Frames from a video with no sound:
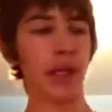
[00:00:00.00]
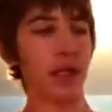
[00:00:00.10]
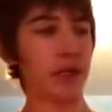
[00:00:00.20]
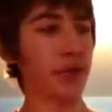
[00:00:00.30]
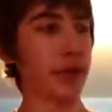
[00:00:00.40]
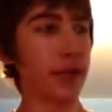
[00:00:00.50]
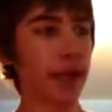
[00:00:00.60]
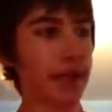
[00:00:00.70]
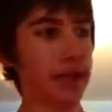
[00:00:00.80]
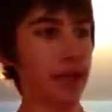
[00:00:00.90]
It's really
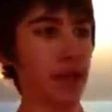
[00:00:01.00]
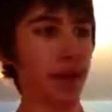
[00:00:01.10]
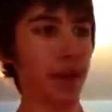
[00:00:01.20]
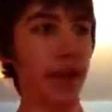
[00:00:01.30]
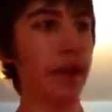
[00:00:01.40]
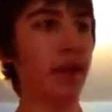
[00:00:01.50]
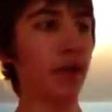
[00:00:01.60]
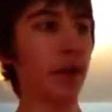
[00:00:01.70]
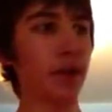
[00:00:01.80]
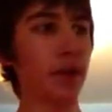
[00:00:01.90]
nice because you can get
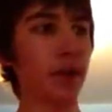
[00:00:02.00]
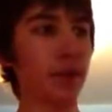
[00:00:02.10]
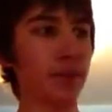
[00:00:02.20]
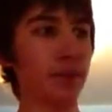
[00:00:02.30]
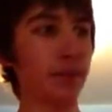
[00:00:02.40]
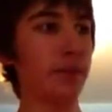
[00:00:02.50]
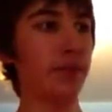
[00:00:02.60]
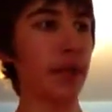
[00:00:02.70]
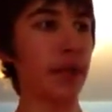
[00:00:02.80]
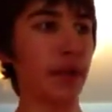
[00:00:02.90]

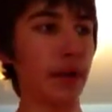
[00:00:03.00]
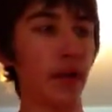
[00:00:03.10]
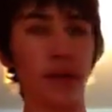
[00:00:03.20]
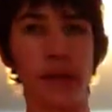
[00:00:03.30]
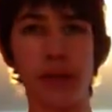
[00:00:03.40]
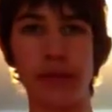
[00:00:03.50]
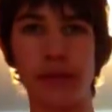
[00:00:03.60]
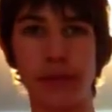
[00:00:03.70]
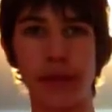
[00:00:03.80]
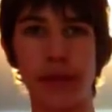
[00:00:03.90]
mainly all of your
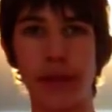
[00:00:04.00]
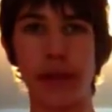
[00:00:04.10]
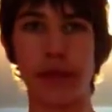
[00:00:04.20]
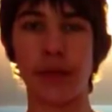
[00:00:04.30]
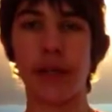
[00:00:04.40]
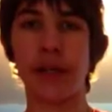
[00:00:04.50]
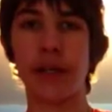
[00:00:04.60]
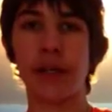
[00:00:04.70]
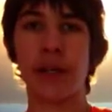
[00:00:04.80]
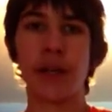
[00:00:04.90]
steering and everything
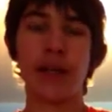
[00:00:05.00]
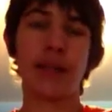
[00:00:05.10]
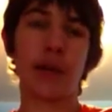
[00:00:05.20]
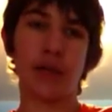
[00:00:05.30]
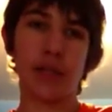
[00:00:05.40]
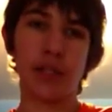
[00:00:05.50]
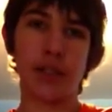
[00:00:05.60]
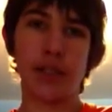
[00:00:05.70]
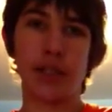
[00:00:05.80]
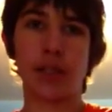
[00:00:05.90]
down with just
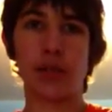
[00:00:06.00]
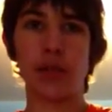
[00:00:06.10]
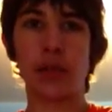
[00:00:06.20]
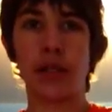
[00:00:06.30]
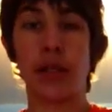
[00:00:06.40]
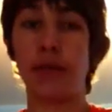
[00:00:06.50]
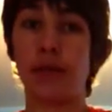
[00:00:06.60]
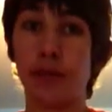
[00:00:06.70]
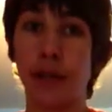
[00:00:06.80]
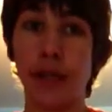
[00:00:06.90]
the controller, and it
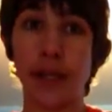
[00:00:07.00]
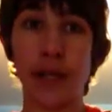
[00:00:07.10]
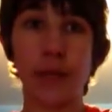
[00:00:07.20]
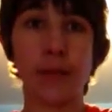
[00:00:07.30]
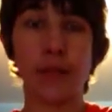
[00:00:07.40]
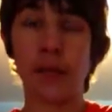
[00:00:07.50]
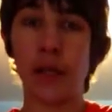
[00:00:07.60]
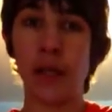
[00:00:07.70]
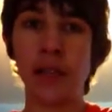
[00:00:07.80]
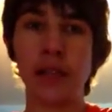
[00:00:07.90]
really helps a
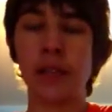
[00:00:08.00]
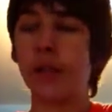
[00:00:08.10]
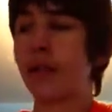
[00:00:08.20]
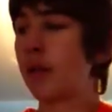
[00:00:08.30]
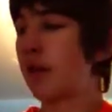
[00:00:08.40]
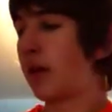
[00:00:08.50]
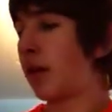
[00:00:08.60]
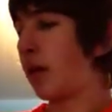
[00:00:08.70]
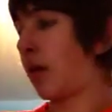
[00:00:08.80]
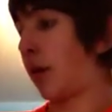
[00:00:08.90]
lot.
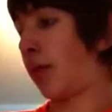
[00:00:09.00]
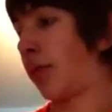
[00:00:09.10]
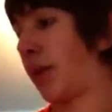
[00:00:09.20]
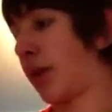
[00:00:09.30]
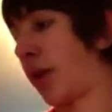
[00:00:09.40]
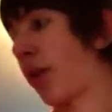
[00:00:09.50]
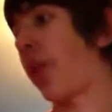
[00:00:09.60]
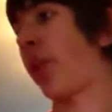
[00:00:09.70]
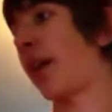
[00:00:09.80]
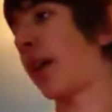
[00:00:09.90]
Another
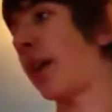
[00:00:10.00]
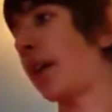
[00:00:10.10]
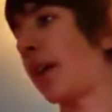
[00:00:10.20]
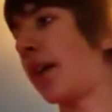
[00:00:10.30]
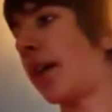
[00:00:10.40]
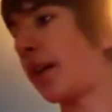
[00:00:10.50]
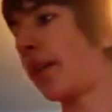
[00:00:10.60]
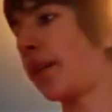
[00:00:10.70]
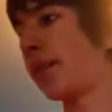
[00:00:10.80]
thing we